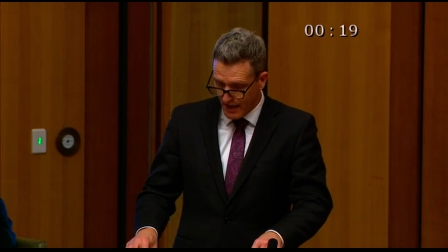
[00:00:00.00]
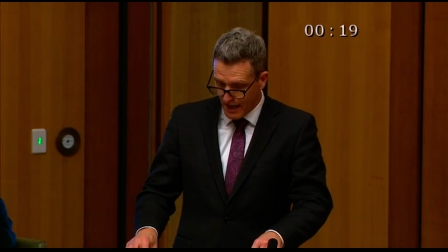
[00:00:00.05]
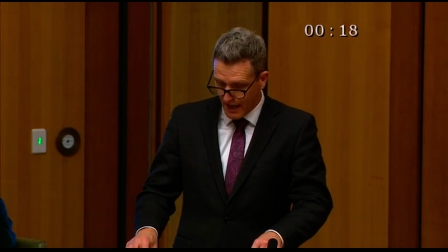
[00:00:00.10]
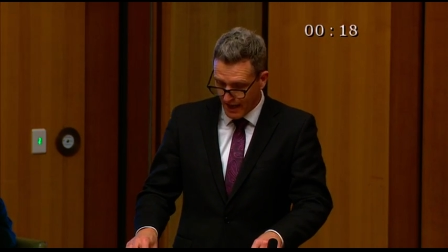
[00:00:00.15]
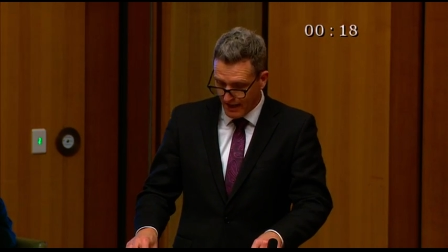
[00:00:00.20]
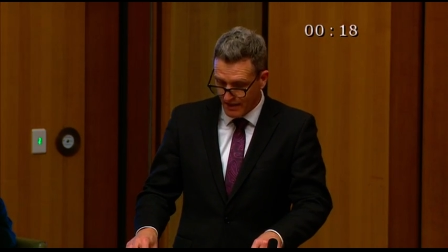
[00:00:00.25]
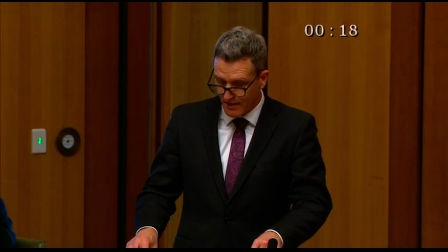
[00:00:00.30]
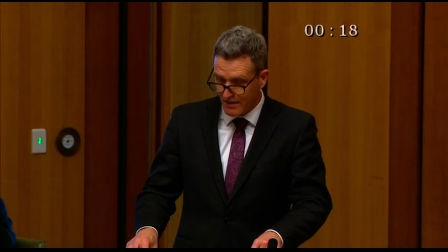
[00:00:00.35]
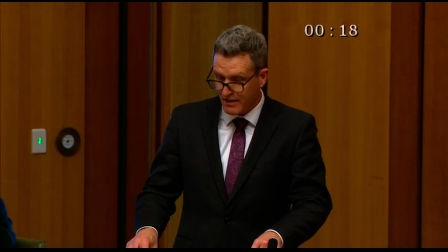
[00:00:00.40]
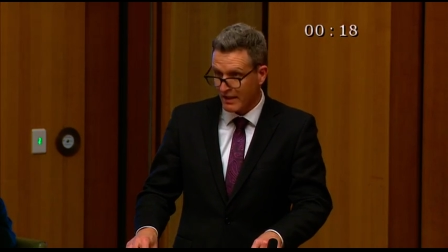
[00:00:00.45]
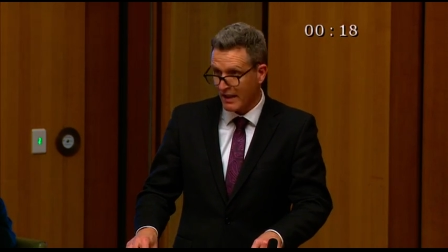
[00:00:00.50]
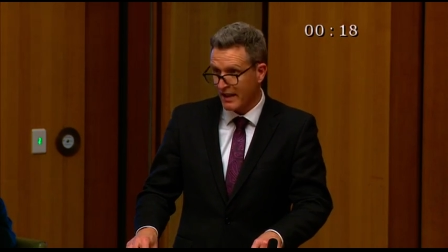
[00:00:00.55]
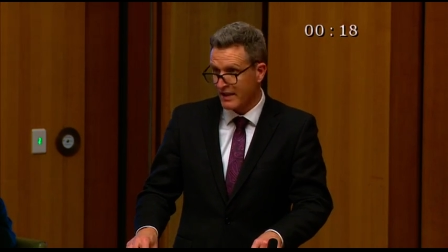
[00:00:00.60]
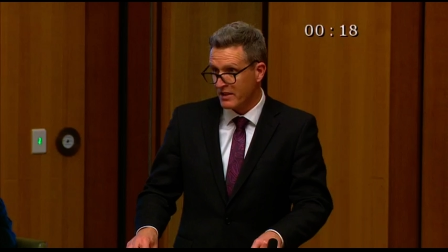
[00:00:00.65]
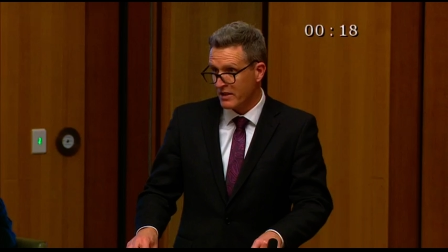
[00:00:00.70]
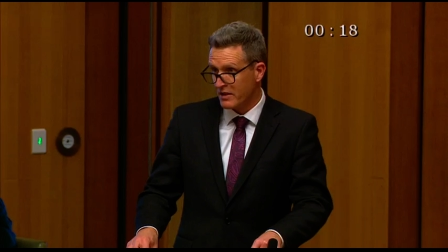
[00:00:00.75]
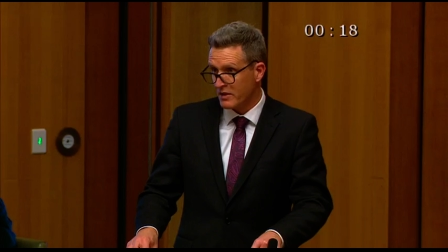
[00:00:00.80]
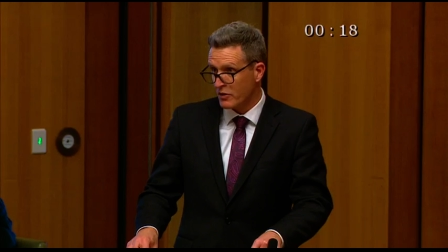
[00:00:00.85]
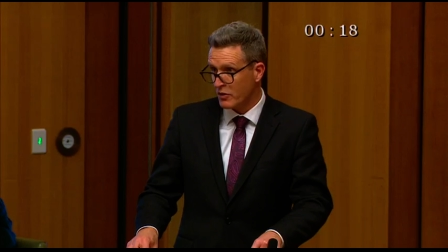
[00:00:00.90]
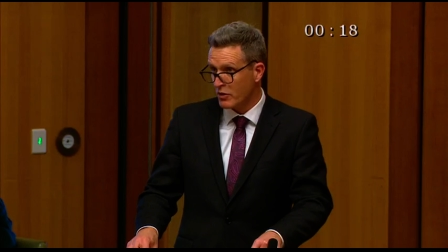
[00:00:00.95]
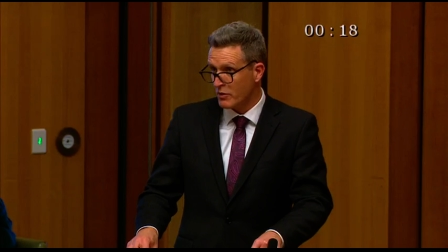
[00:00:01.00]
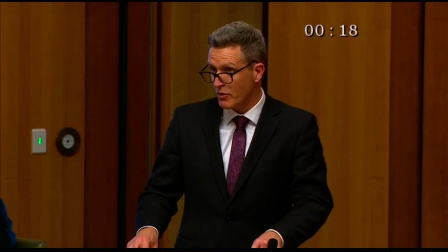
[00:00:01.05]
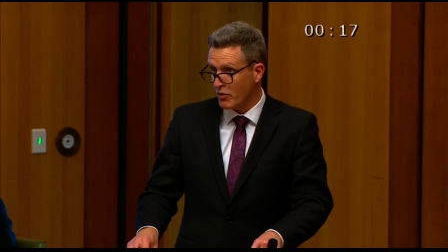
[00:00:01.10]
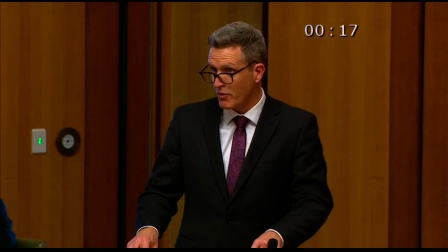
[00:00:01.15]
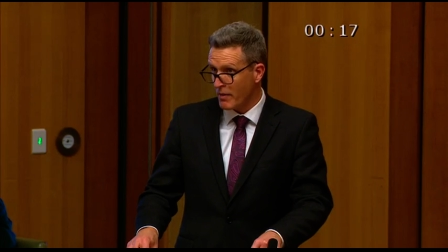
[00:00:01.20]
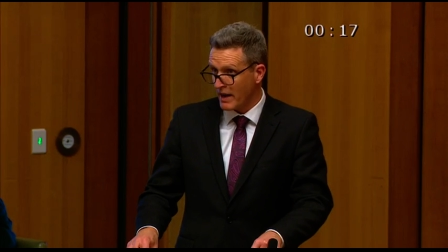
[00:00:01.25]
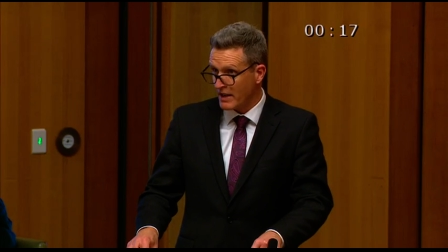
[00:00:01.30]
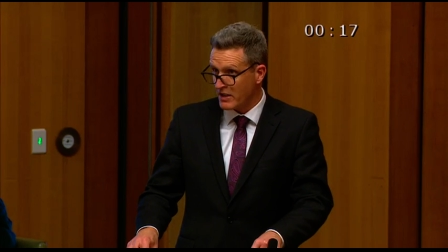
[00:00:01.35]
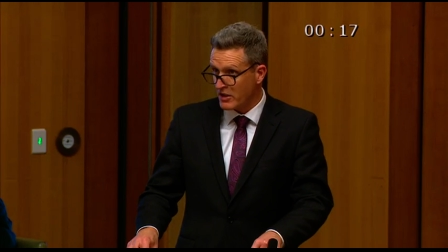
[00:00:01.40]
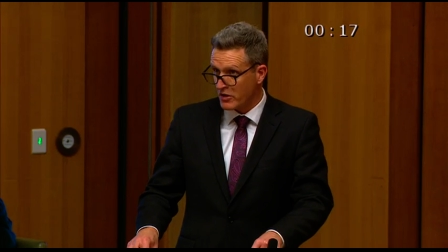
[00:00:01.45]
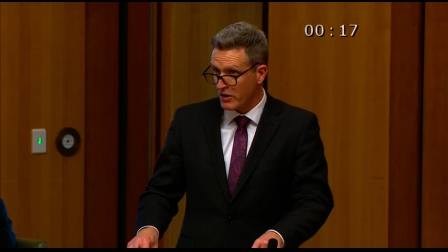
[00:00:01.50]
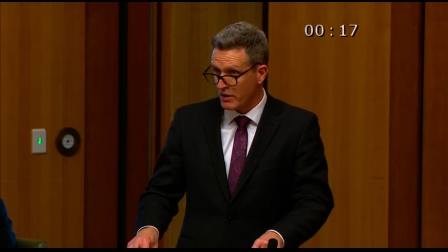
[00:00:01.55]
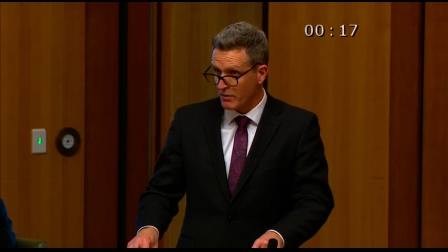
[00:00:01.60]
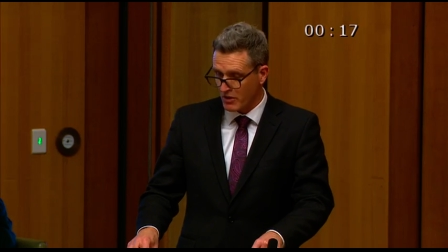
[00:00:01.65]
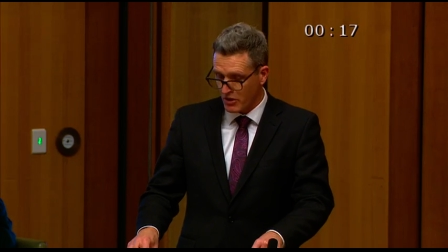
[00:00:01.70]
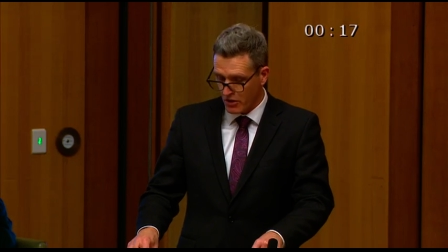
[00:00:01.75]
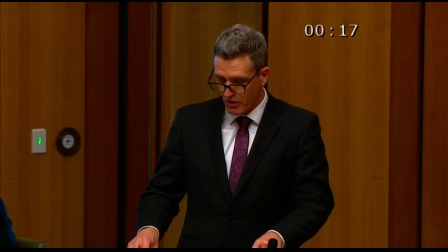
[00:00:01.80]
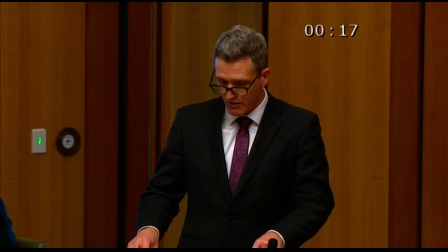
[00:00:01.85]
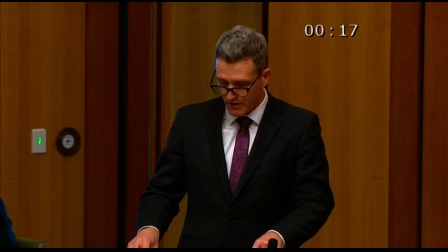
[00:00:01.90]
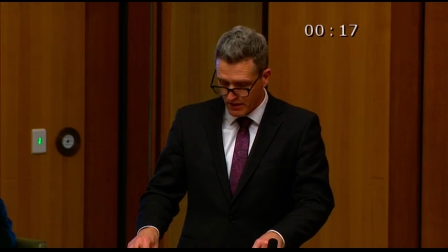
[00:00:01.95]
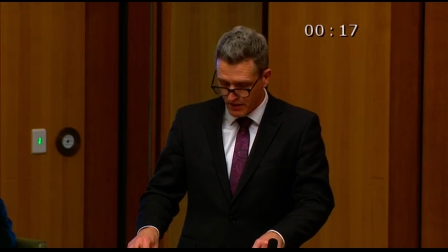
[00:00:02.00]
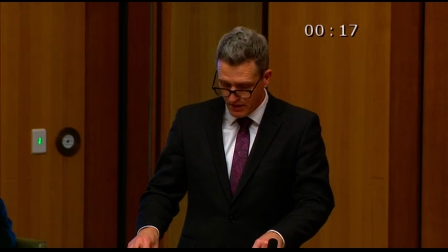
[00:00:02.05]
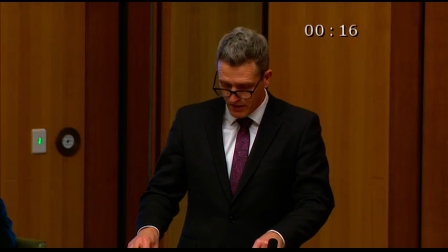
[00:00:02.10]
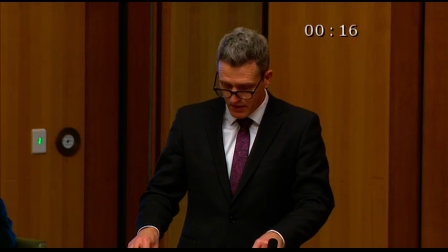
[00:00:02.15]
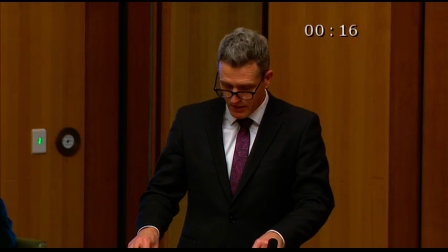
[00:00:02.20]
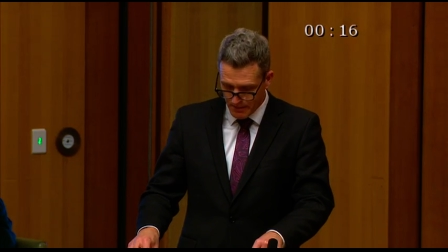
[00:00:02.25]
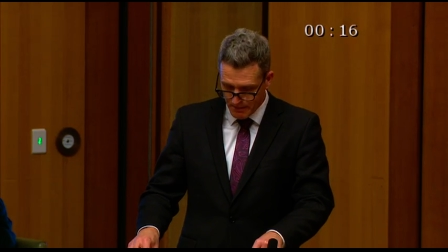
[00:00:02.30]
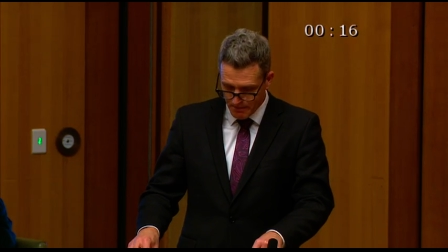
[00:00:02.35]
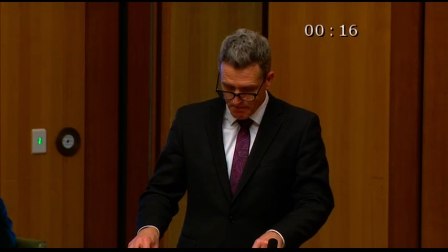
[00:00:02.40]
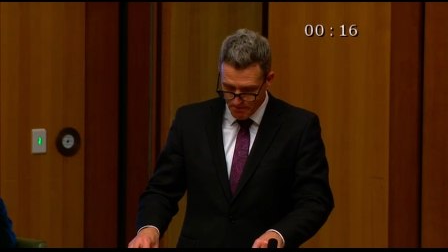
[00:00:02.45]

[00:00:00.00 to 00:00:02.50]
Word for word: and into less suitable mainstream services.